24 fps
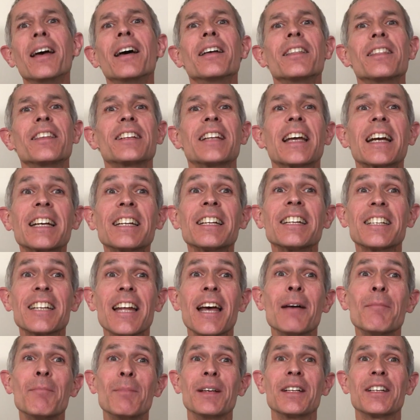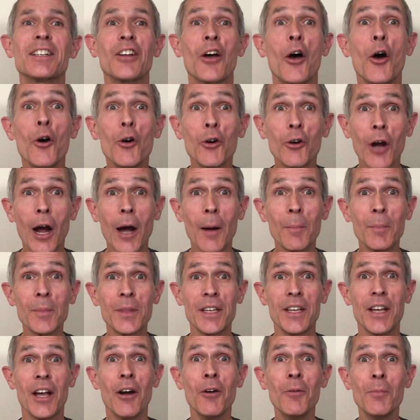The second step is to hook up
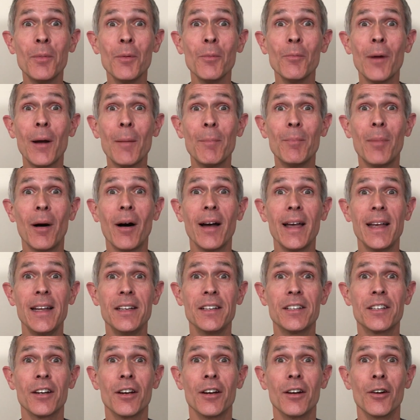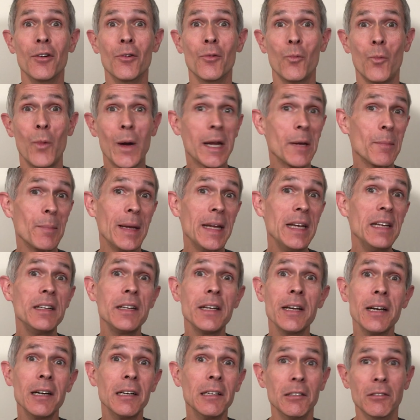the Open Web Mind to
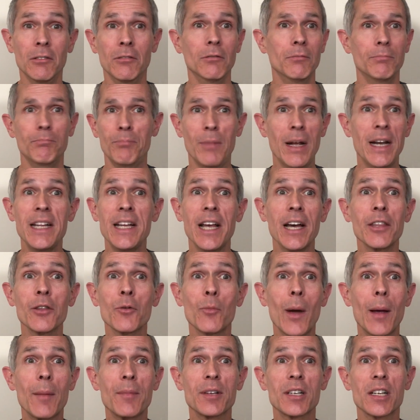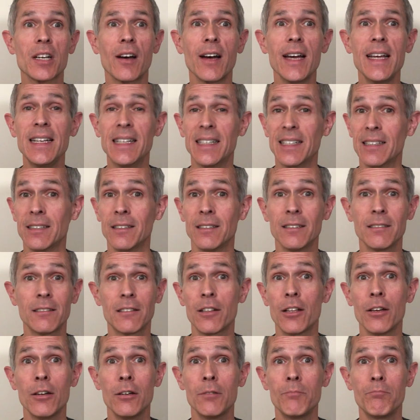Wikipedia or any other website and
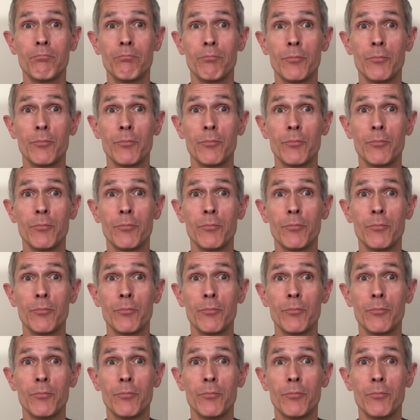the